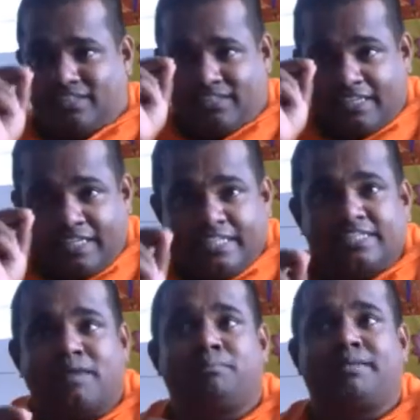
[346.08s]
Ditti
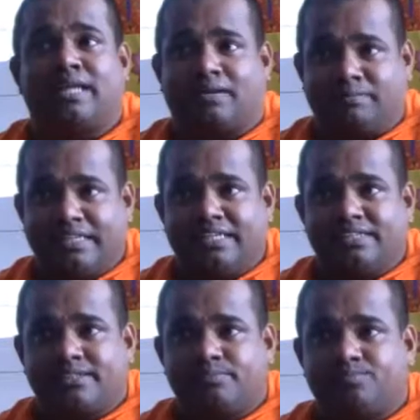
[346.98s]
Sampada
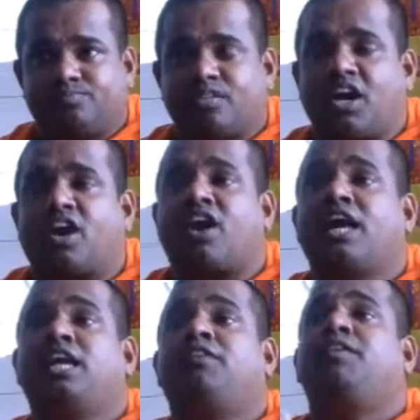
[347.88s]
means
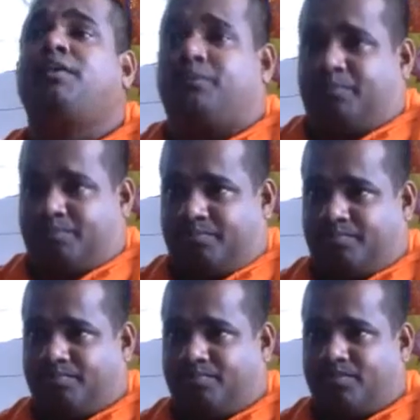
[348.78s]
right view.
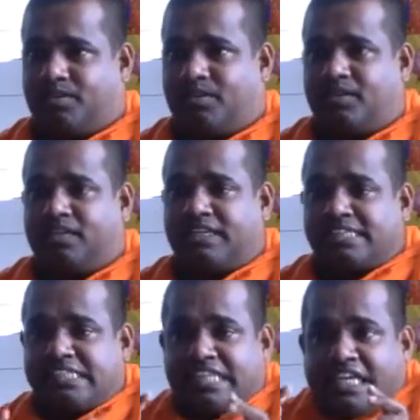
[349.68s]

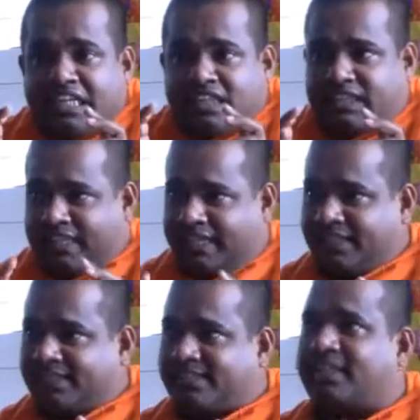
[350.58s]
Seeing
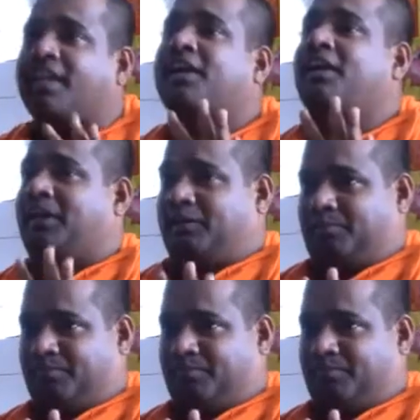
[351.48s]
things correctly.